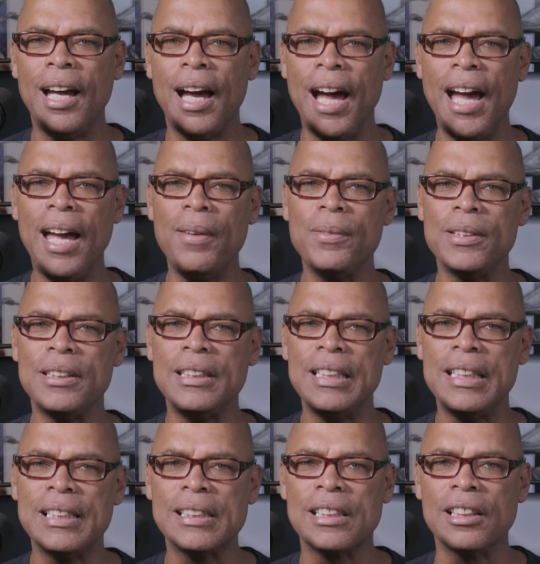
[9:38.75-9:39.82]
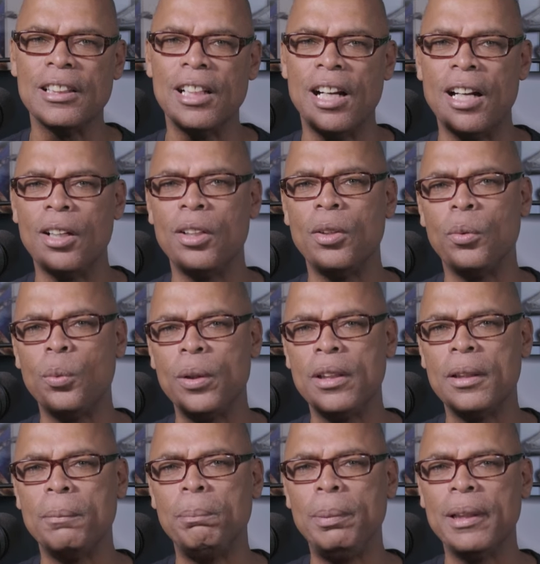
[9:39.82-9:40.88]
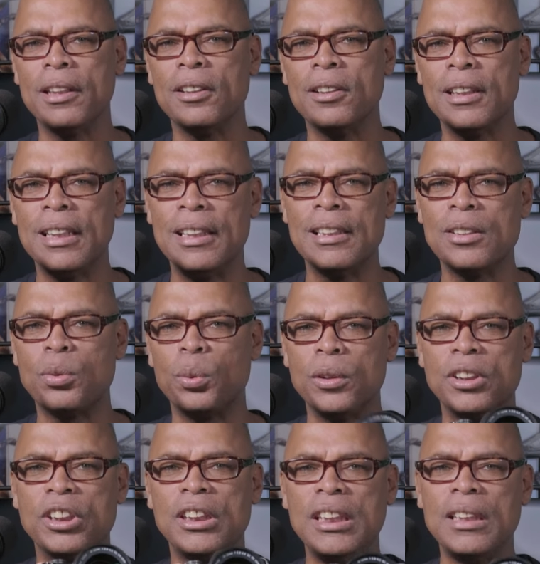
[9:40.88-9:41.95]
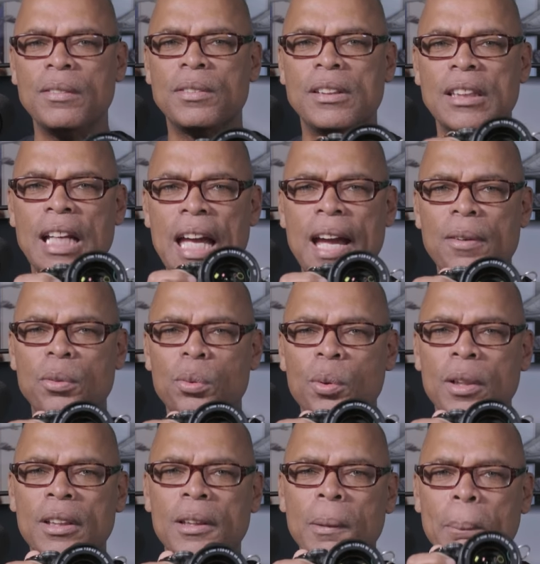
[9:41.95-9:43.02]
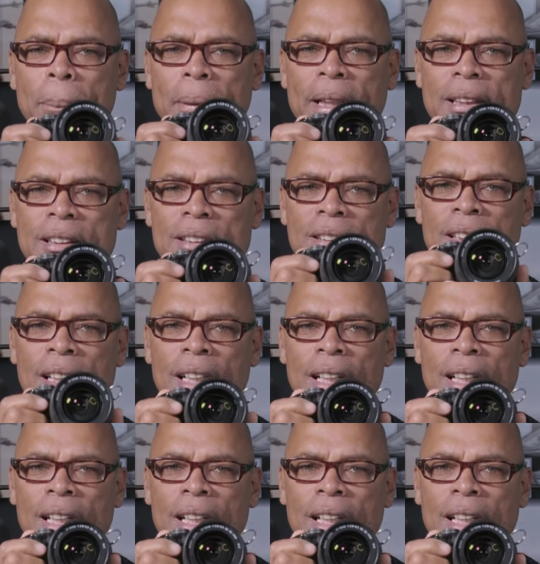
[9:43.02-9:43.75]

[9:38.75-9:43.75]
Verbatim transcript: I have a DSLR with a bigger lens, which gives everyone the impression